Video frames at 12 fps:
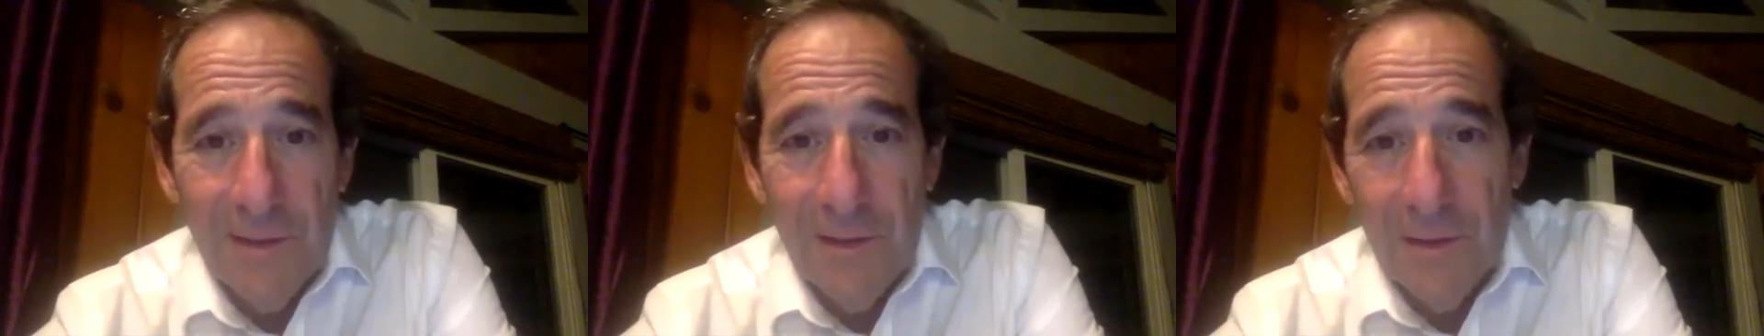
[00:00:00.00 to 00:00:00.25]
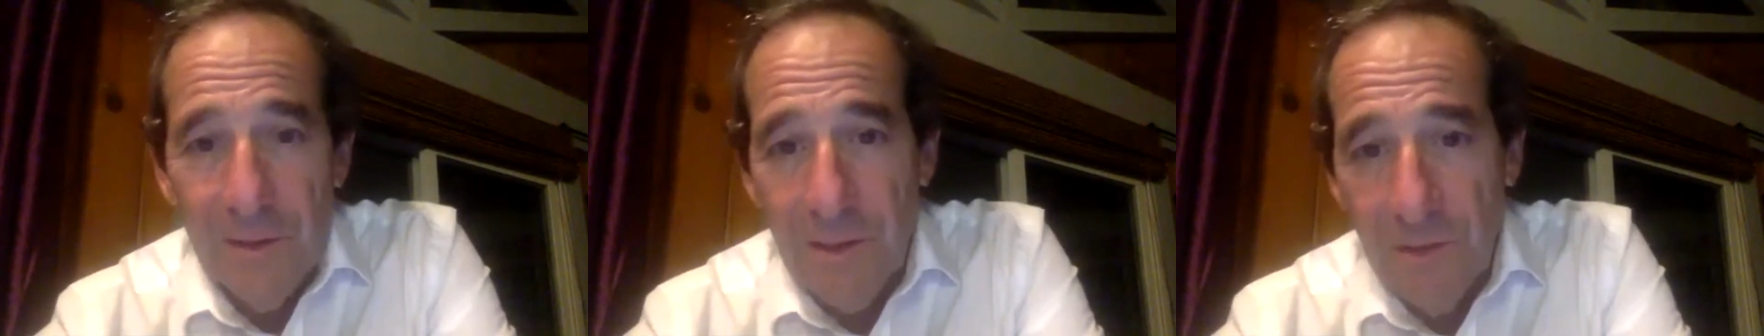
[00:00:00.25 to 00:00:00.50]

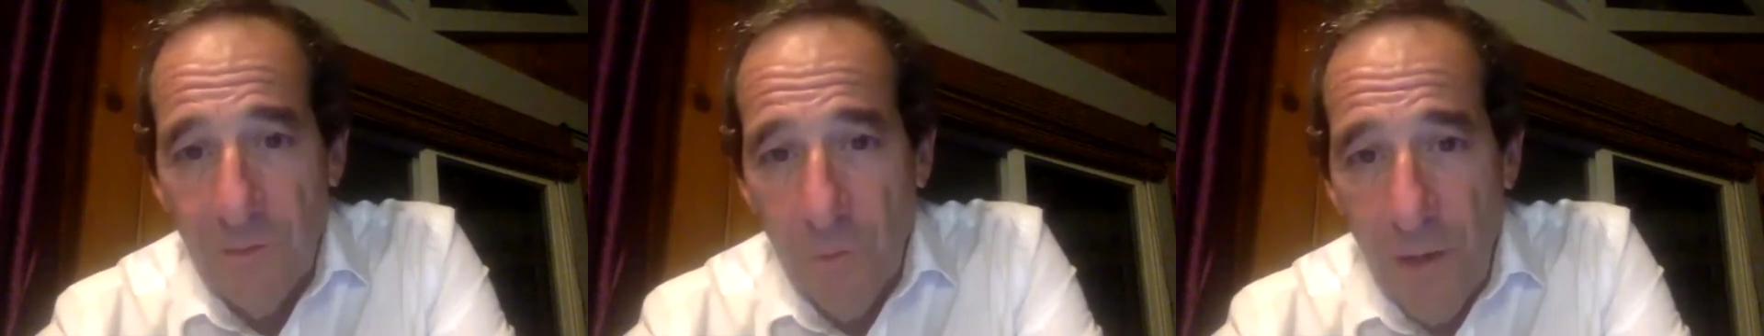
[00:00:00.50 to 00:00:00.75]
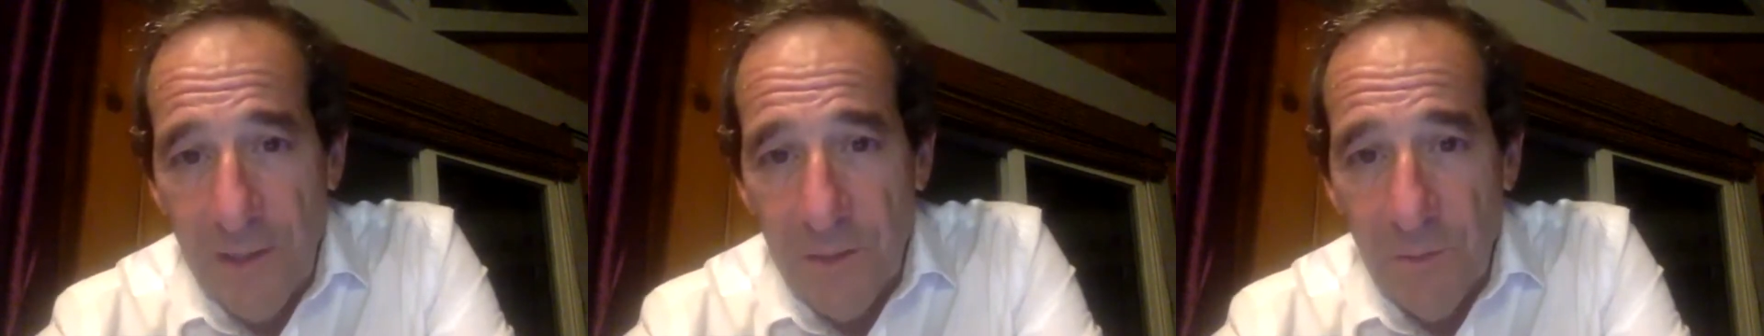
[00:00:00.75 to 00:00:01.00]
in the civil
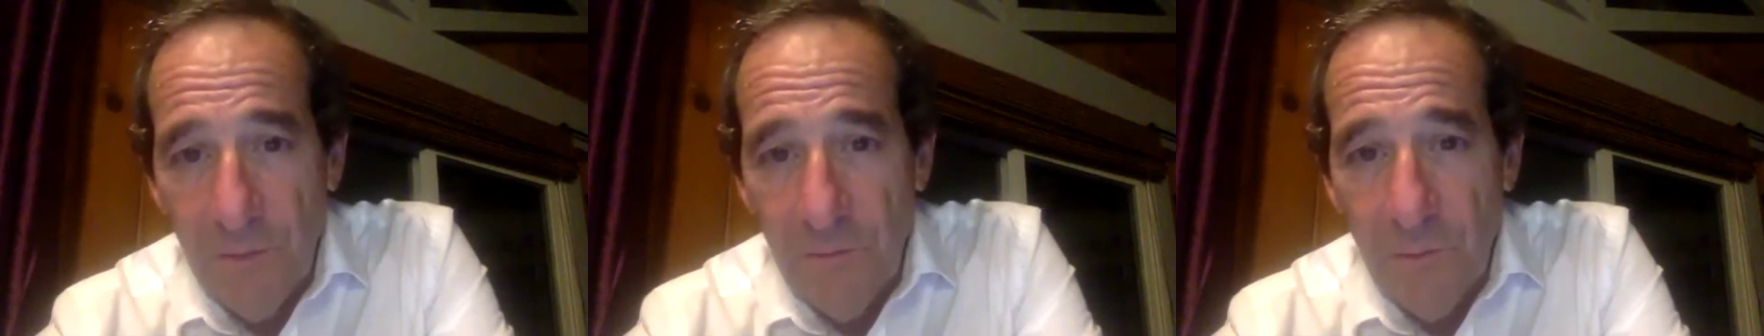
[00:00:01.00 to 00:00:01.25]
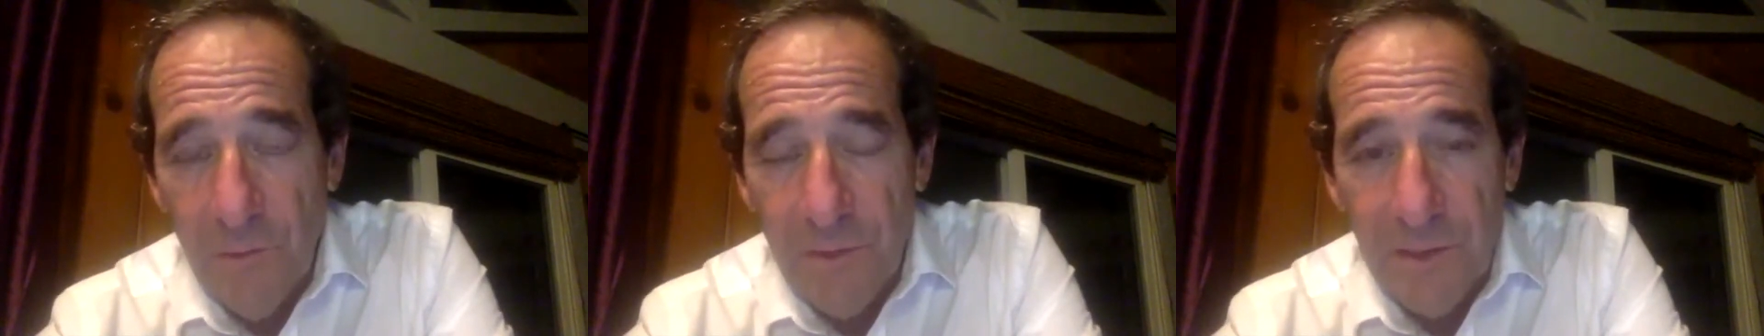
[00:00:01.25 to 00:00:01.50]
rights
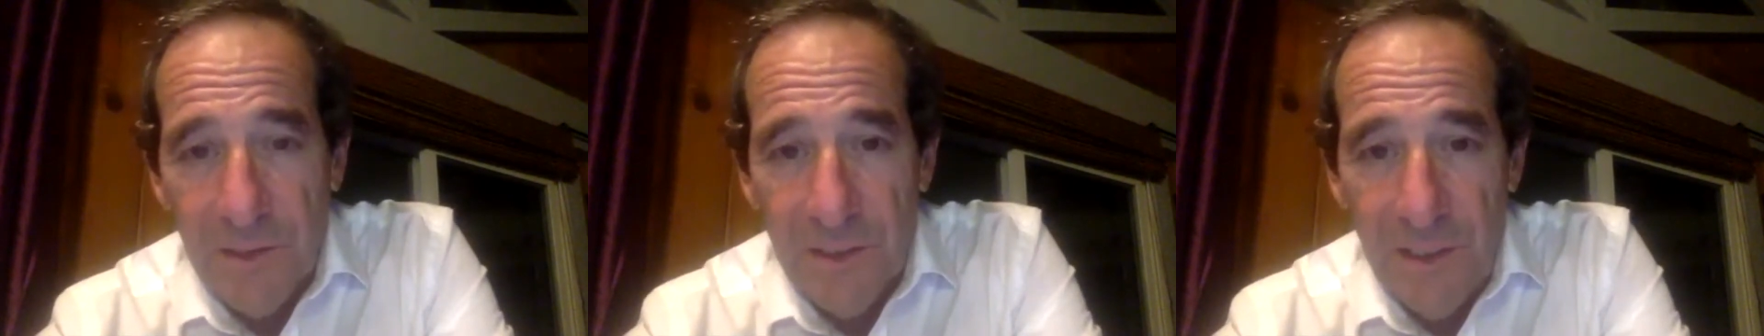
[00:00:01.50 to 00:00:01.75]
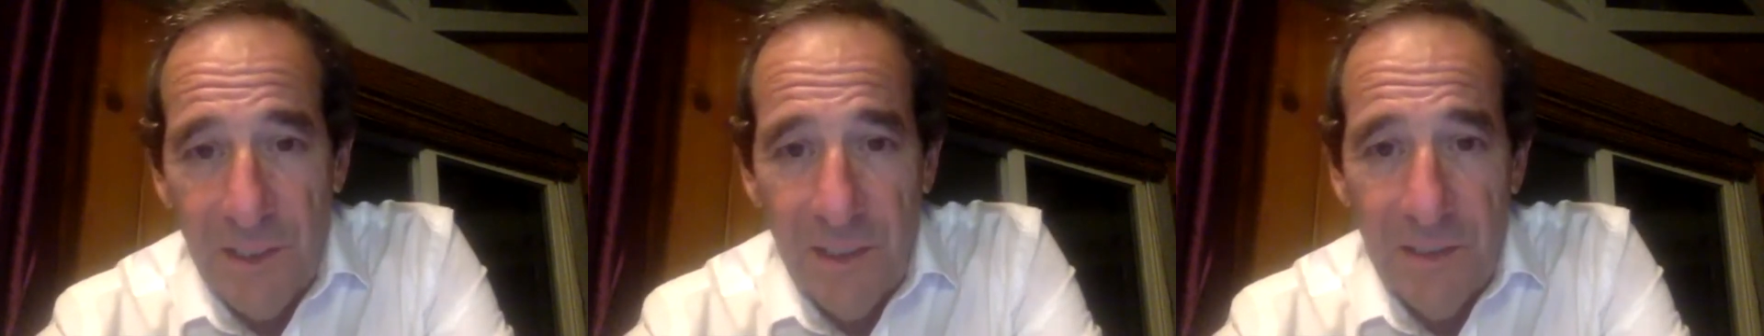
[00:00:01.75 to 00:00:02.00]
movement was the
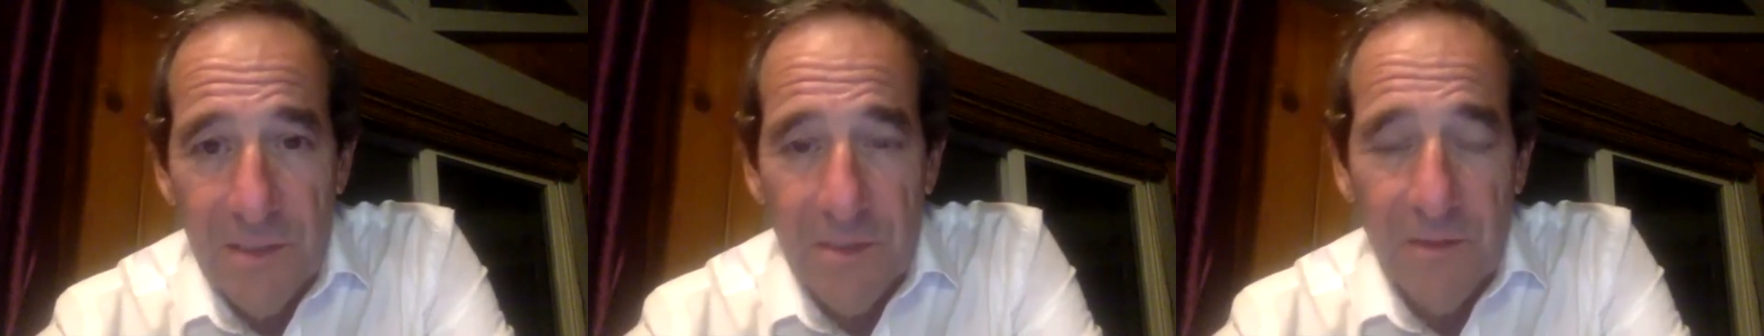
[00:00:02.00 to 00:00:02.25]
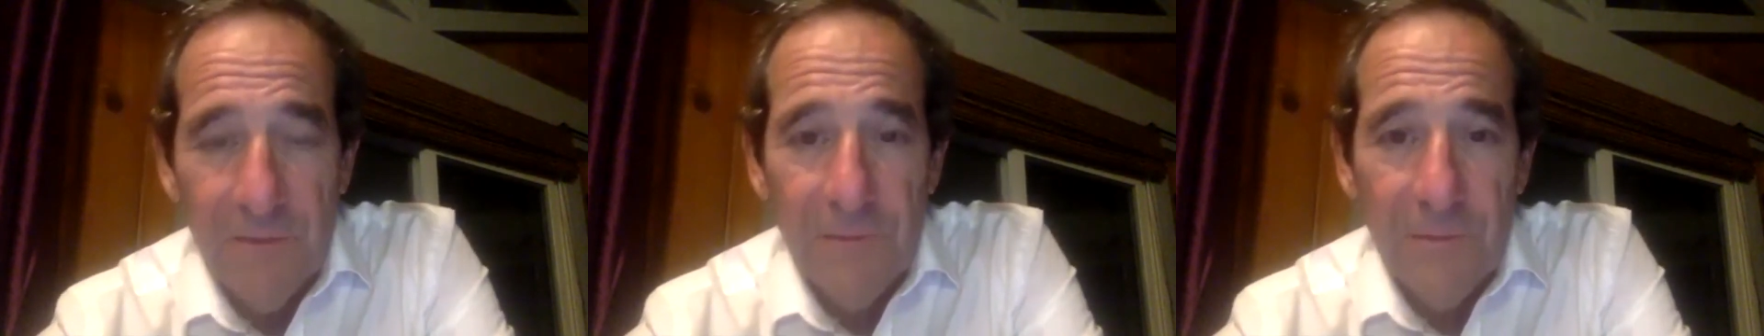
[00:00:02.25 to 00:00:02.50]
scenes
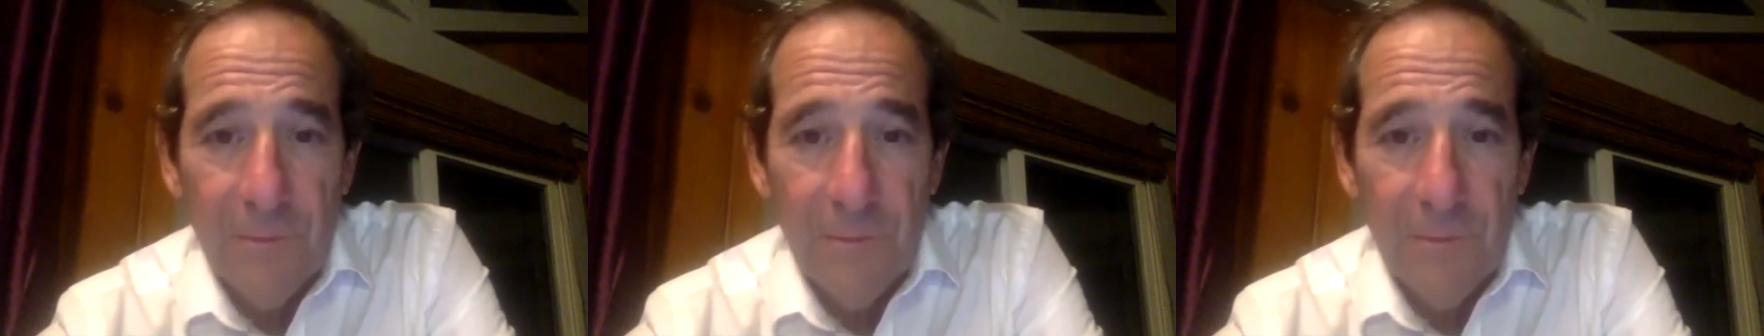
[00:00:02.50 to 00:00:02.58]
of